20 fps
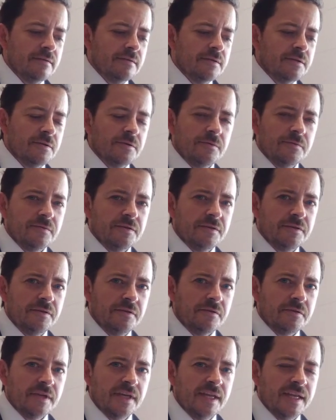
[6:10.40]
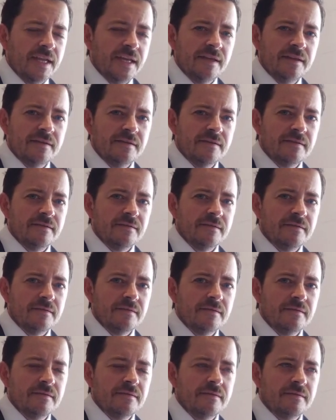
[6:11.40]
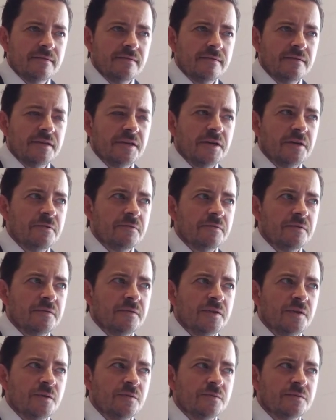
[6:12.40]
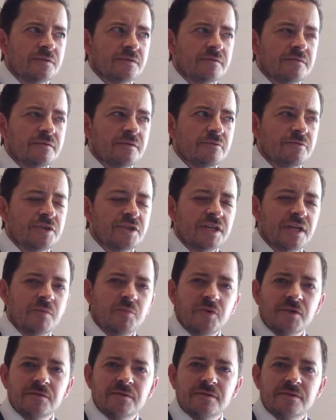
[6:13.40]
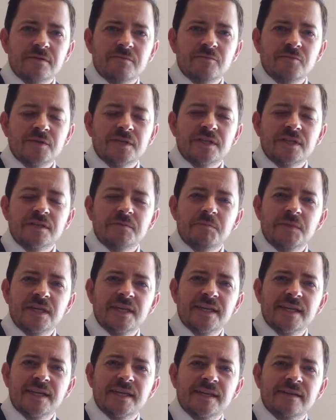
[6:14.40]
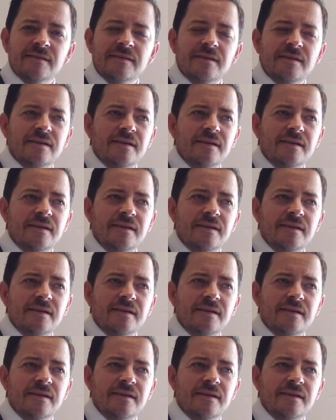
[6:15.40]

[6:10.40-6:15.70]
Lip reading: So you're getting, those shepherds would just be getting